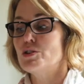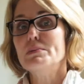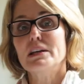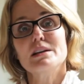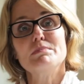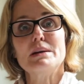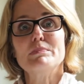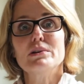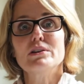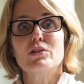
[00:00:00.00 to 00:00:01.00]
2 billion
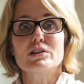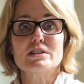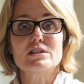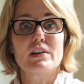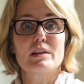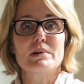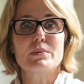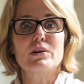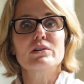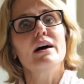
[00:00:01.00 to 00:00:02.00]
people across the developing
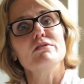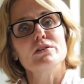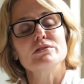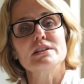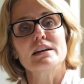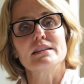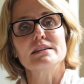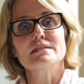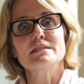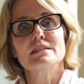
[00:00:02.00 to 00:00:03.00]
world have phones like
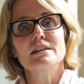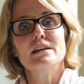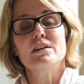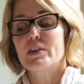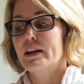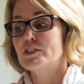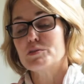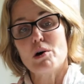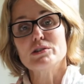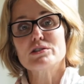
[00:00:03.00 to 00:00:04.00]
this. They have
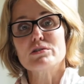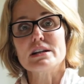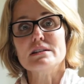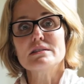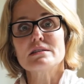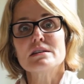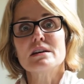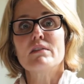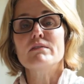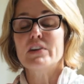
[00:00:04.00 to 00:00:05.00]
small screens,
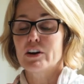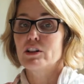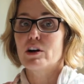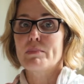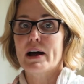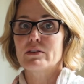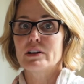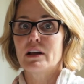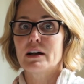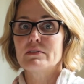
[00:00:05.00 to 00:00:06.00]
very long
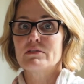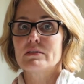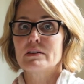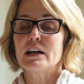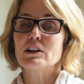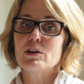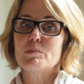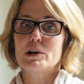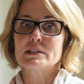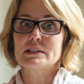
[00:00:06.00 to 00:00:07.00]
battery life, and low
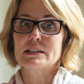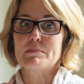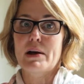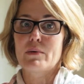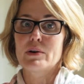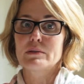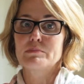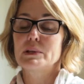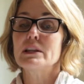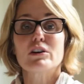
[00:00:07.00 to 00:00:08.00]
processing power,
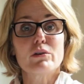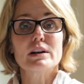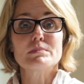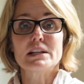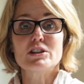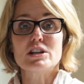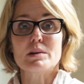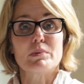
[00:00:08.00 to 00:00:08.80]
but they're incredibly cheap,